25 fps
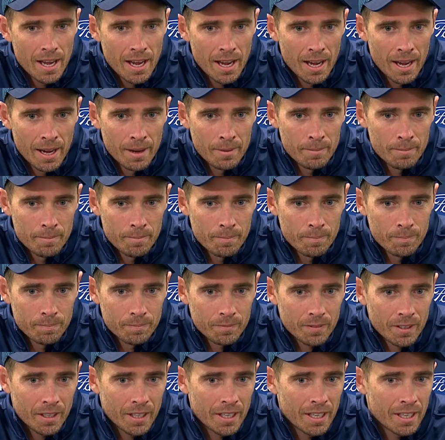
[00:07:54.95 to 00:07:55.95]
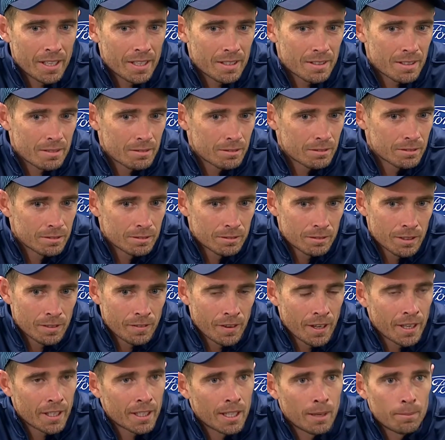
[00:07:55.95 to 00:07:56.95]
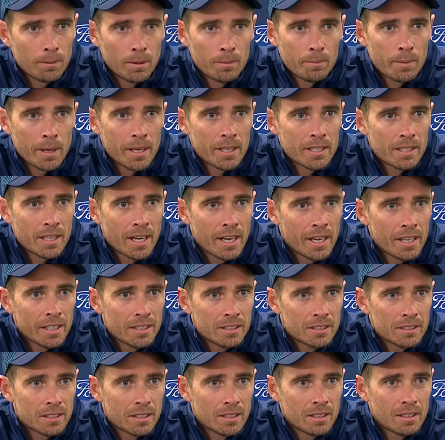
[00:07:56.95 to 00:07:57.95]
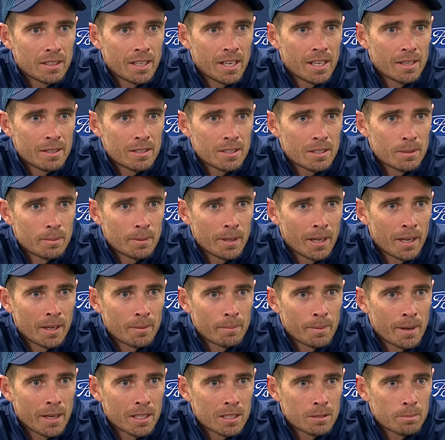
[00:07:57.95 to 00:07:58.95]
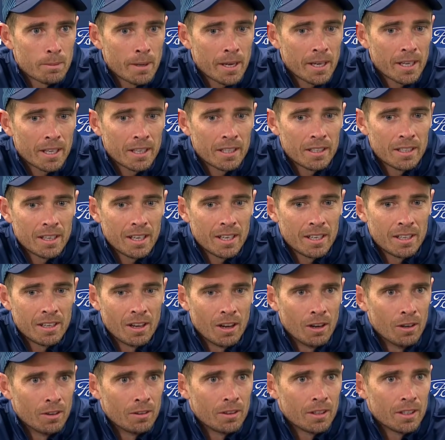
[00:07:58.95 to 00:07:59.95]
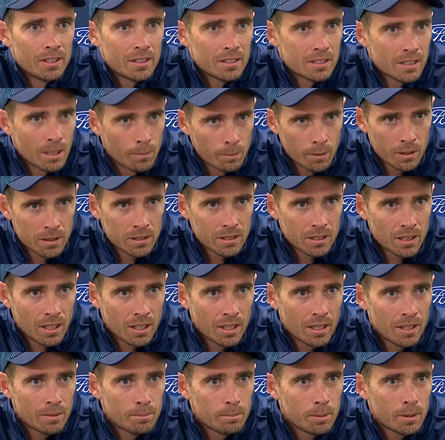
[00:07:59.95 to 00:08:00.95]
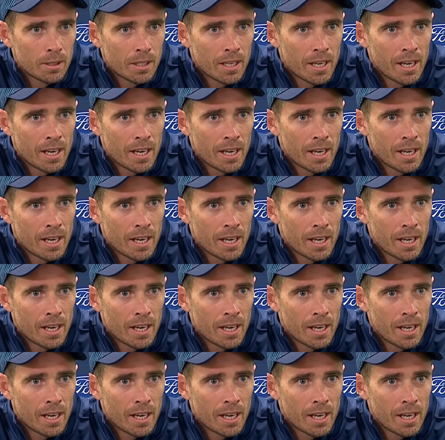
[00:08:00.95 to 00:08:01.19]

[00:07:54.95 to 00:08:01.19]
and we've had a couple of bad days, and to be able to bounce back and know that someone's going to put their